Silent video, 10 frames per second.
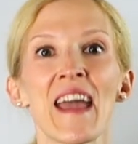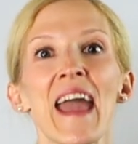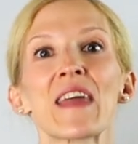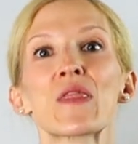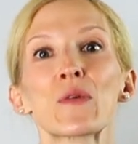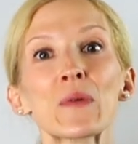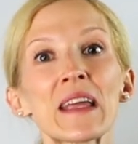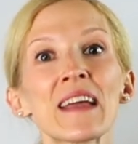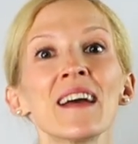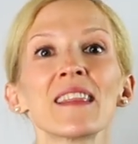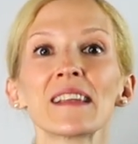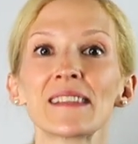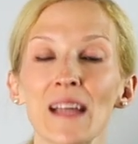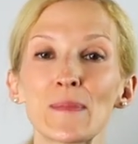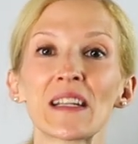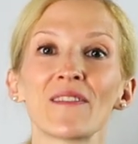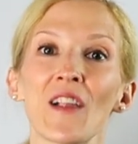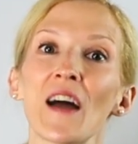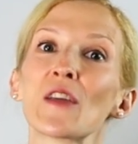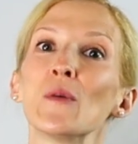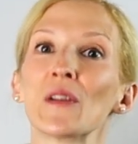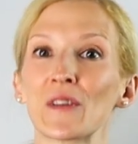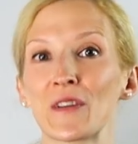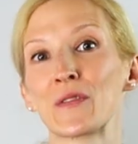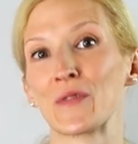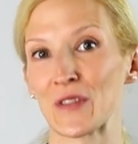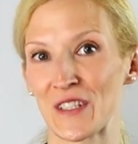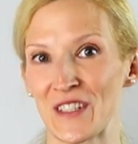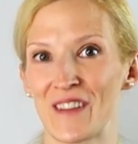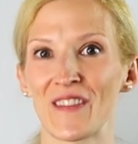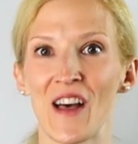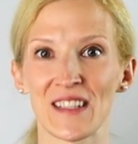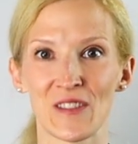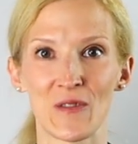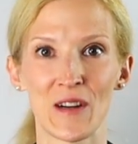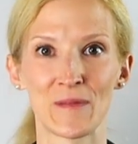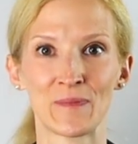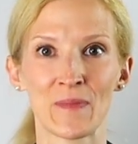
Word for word: and three, the subset of law you will learn your first year of law school.